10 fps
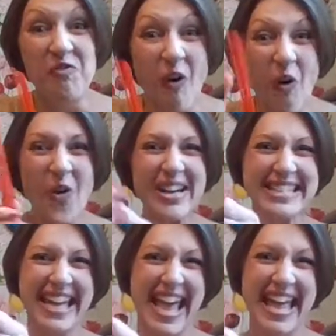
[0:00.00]
four
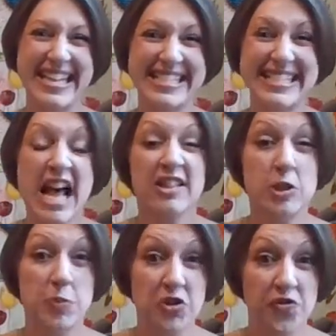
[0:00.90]
tens.
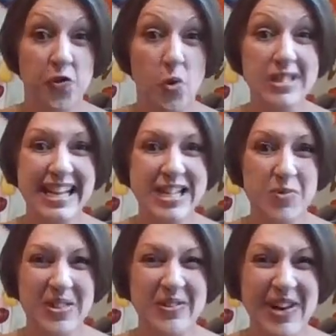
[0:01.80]
Let's put the four tens
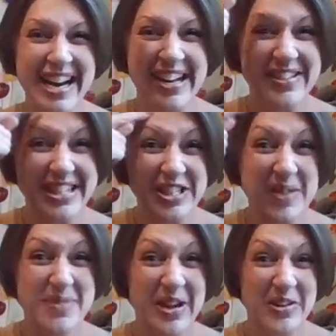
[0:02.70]
with the 100. Did you
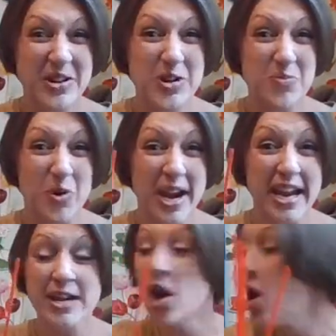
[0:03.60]
keep the 100 in your brain?